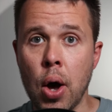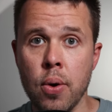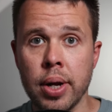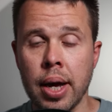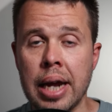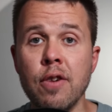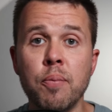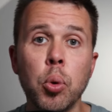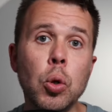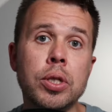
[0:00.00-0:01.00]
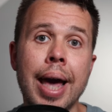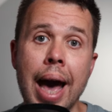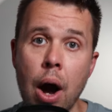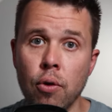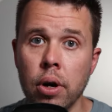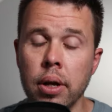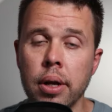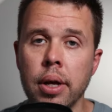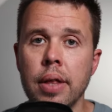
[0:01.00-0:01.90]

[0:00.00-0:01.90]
owner and you've bought it outright,